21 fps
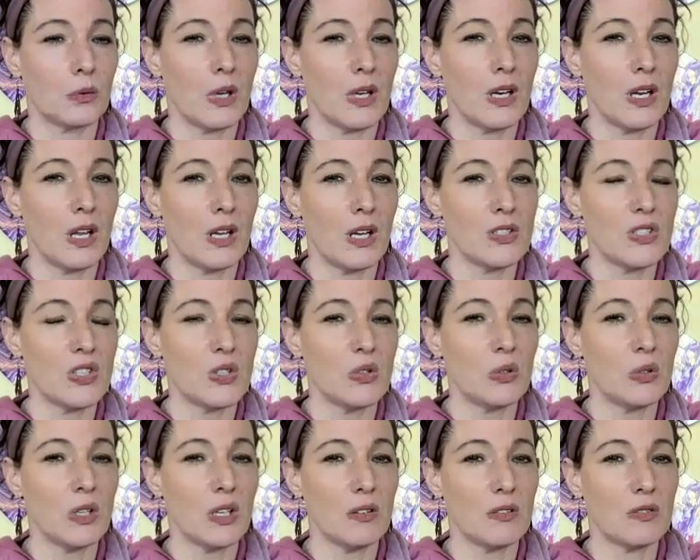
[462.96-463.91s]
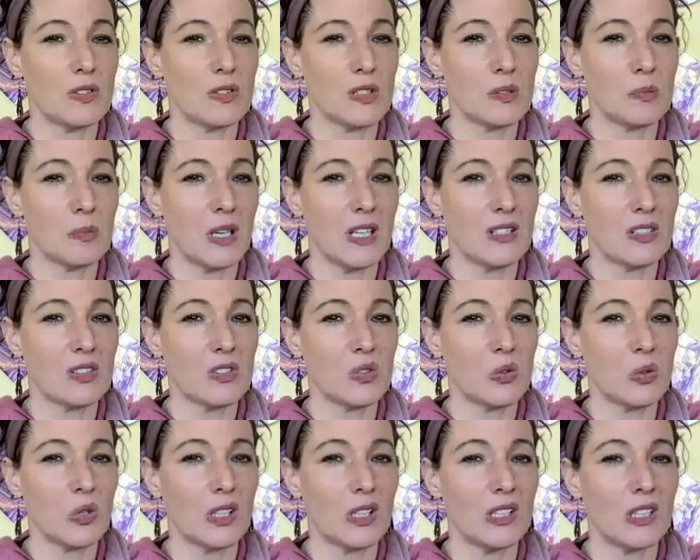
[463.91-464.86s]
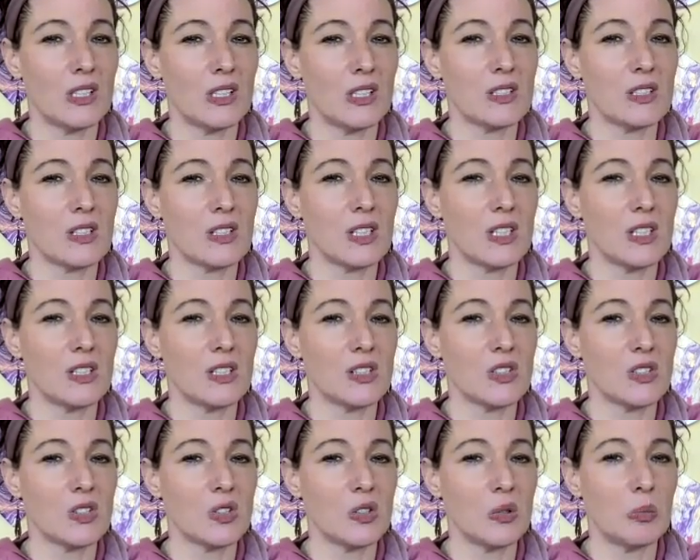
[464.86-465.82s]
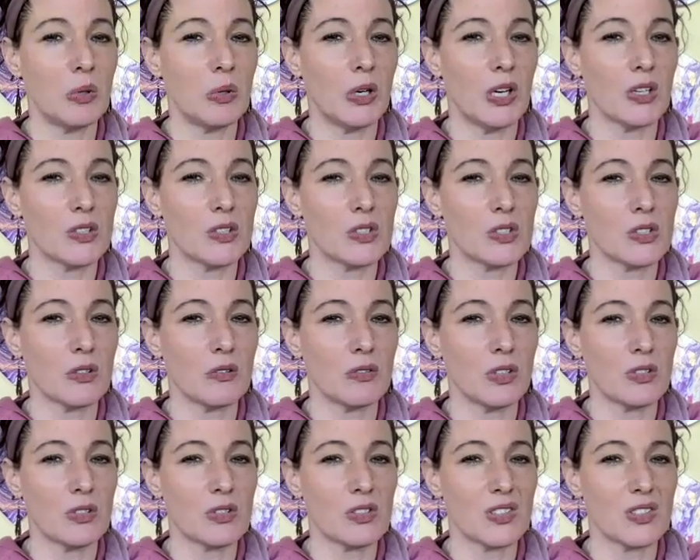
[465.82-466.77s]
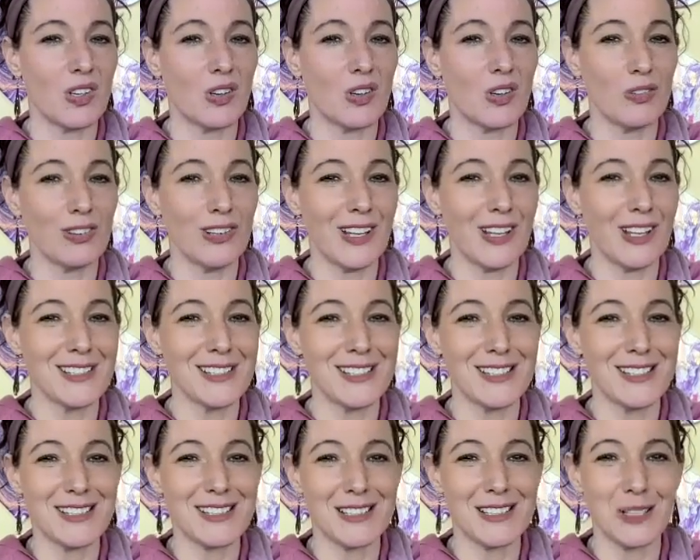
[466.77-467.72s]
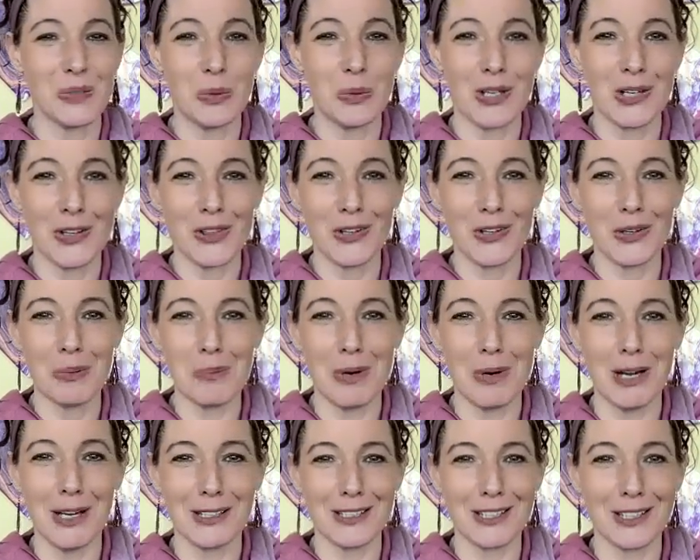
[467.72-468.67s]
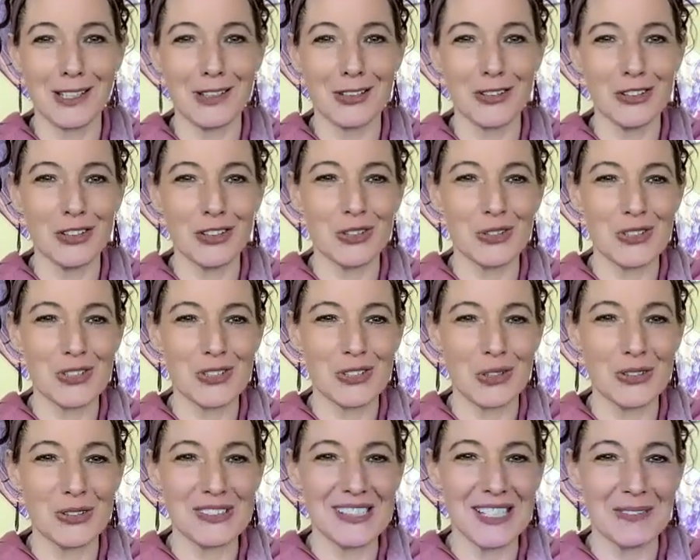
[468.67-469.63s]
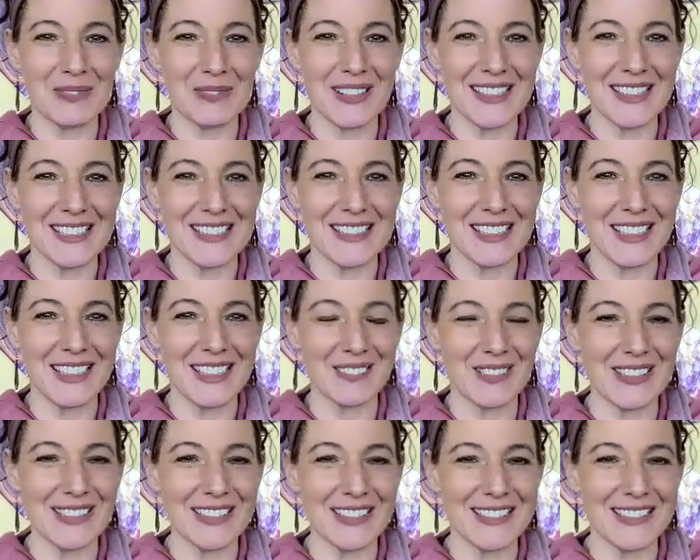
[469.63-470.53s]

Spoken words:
And as you give space to at least these two parts of yourself, let to see what other motley crew shows up at the table.